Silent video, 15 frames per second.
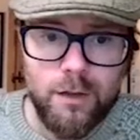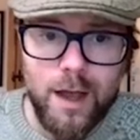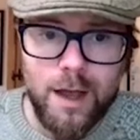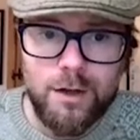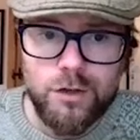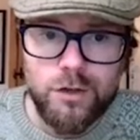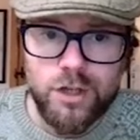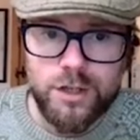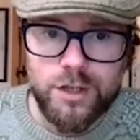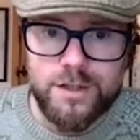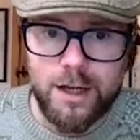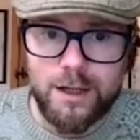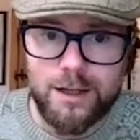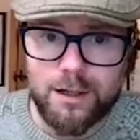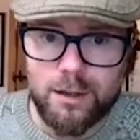then just
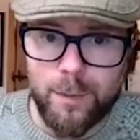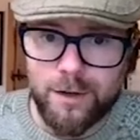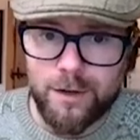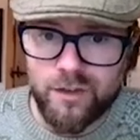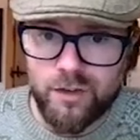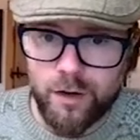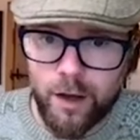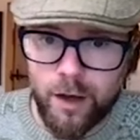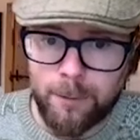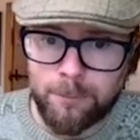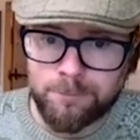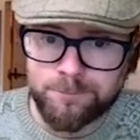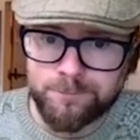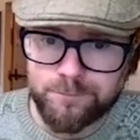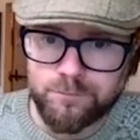a little bit um,